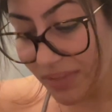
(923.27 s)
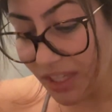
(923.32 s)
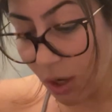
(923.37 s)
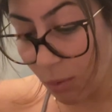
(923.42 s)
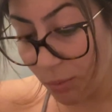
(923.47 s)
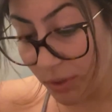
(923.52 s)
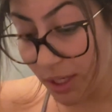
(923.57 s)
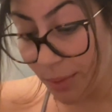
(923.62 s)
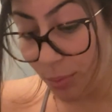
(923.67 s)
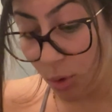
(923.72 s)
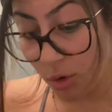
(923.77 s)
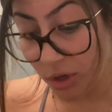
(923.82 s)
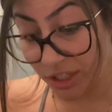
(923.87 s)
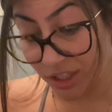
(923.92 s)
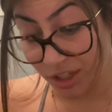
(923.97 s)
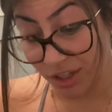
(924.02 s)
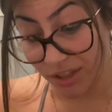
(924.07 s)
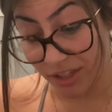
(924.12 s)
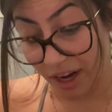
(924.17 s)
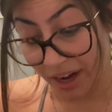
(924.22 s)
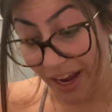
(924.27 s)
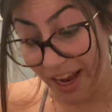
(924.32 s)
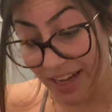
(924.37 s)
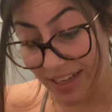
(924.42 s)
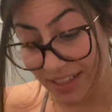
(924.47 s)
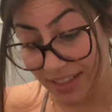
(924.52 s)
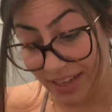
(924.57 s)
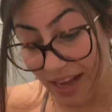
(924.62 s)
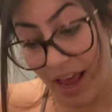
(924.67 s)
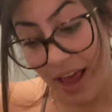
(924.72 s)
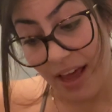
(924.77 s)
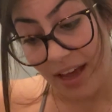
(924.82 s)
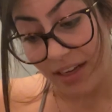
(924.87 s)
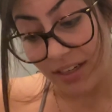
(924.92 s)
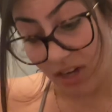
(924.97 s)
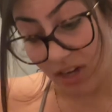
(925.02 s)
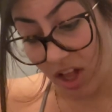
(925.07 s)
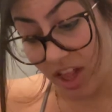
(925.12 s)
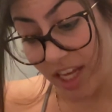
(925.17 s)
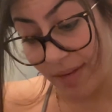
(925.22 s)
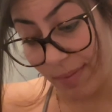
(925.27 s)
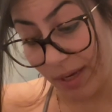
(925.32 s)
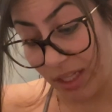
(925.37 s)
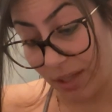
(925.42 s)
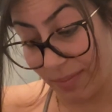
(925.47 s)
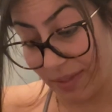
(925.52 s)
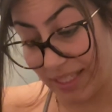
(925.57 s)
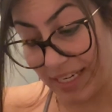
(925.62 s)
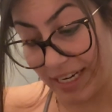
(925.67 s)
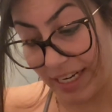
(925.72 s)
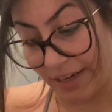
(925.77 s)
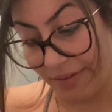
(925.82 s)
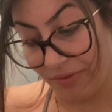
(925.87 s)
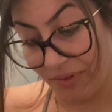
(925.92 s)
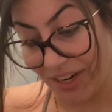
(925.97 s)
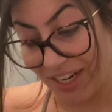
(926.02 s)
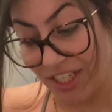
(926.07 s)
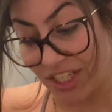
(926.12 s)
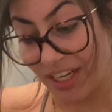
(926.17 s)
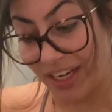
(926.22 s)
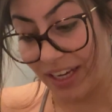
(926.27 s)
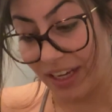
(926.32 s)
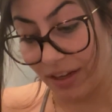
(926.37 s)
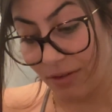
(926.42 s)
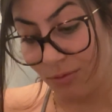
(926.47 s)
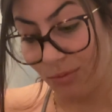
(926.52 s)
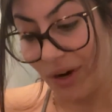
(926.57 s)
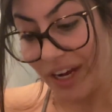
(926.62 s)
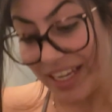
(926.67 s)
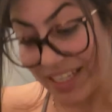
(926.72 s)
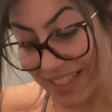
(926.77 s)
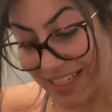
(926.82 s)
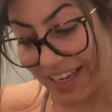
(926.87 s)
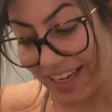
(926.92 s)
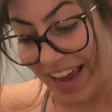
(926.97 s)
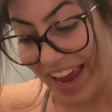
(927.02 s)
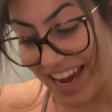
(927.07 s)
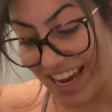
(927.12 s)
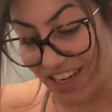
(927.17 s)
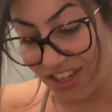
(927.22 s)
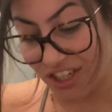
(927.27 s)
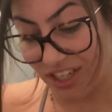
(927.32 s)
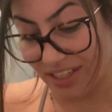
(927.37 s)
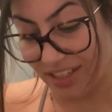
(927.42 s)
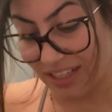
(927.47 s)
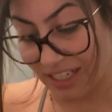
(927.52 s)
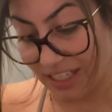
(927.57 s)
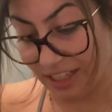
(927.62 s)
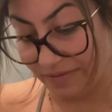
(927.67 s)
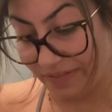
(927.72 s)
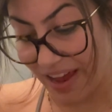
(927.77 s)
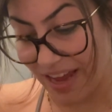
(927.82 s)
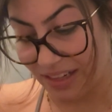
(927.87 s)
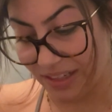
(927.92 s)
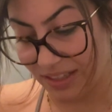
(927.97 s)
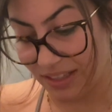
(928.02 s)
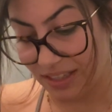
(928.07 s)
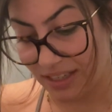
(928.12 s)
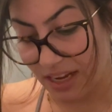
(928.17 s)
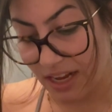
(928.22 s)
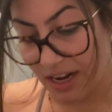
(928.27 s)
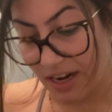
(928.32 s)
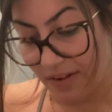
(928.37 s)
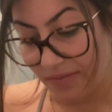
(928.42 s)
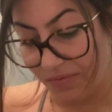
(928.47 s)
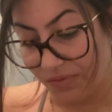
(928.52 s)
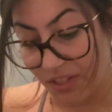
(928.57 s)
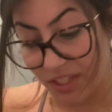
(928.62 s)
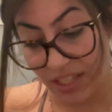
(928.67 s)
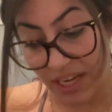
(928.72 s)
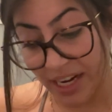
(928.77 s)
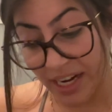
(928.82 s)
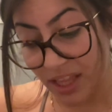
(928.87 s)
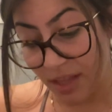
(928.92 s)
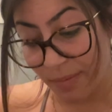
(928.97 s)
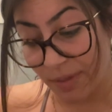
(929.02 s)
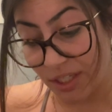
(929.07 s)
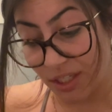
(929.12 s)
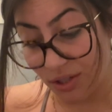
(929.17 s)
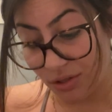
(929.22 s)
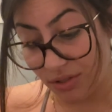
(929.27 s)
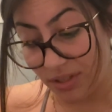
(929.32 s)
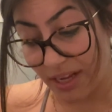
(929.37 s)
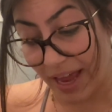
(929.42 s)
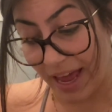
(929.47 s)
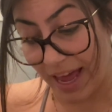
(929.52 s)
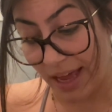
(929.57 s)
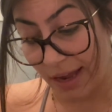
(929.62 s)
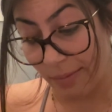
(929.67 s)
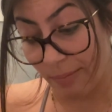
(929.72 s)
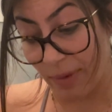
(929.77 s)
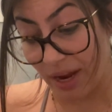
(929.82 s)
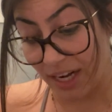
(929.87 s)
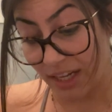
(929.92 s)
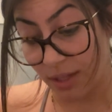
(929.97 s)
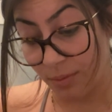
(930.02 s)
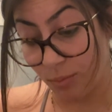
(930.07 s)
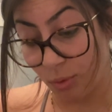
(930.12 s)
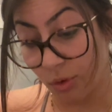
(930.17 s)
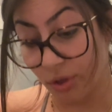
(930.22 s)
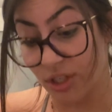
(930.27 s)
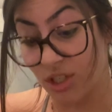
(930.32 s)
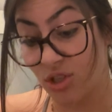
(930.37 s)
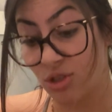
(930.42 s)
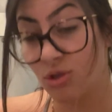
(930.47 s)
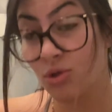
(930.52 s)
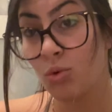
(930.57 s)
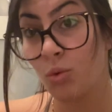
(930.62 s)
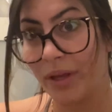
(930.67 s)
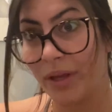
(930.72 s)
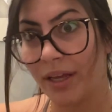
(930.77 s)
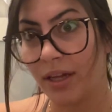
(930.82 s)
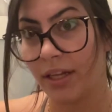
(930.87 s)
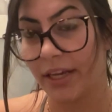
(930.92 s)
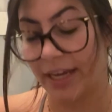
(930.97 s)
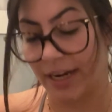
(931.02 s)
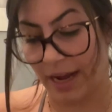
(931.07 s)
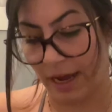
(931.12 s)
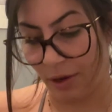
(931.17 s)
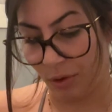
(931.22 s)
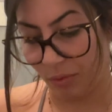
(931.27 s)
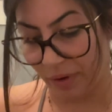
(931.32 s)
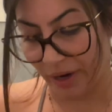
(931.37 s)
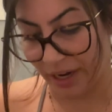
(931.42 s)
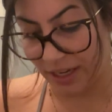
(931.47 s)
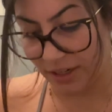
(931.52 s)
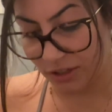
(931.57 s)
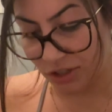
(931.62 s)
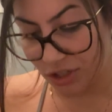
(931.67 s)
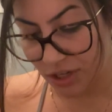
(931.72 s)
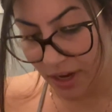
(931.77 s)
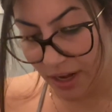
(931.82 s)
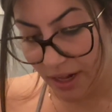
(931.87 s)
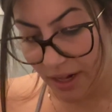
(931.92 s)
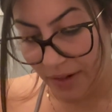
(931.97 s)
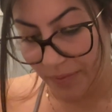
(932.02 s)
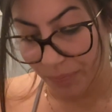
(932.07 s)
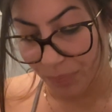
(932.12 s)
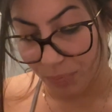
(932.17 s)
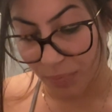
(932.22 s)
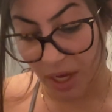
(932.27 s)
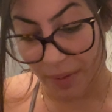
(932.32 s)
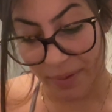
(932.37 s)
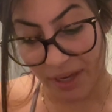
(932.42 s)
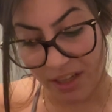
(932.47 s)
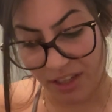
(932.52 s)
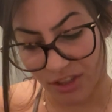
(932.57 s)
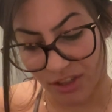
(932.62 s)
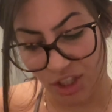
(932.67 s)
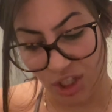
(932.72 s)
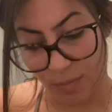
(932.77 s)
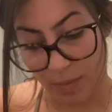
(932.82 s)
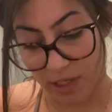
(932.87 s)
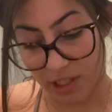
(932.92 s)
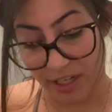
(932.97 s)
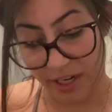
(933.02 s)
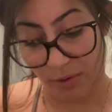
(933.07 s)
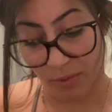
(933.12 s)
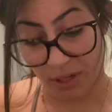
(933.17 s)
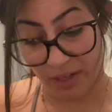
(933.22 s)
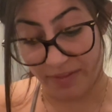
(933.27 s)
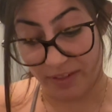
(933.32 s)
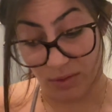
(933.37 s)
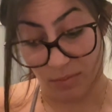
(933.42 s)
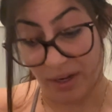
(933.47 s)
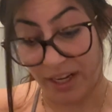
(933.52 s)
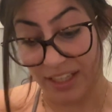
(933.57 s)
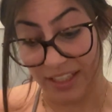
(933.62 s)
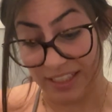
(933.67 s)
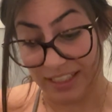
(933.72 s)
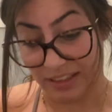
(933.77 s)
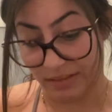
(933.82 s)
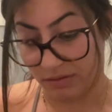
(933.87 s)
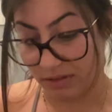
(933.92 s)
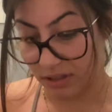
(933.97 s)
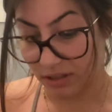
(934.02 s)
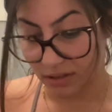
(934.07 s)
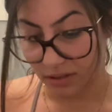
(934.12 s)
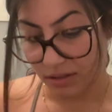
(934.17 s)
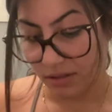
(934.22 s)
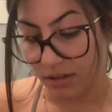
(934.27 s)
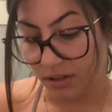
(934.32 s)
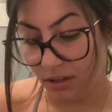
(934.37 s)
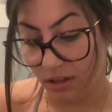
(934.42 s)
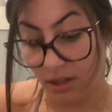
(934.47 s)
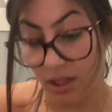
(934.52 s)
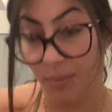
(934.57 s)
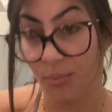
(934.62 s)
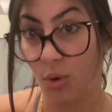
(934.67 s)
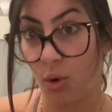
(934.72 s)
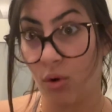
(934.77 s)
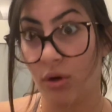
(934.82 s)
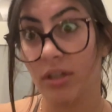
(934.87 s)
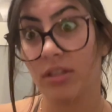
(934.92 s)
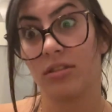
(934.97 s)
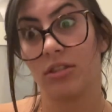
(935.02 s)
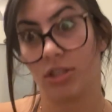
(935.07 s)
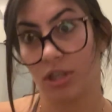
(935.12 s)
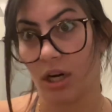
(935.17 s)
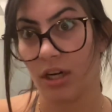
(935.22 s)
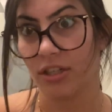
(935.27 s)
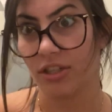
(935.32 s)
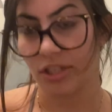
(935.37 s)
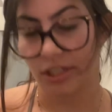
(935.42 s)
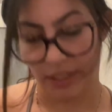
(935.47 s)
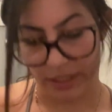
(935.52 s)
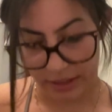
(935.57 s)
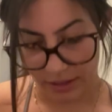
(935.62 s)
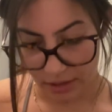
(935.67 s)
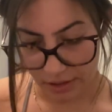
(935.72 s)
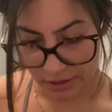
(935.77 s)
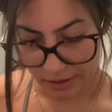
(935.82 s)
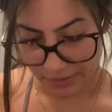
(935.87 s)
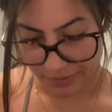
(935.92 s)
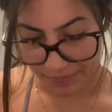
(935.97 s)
When the board turned on us, Tully made the mistake of raging, raising Aegis in defense. The sight of the Medusa head made the boar squeal in outrage. Maybe it looked too much like one of his relatives. The boar charged us.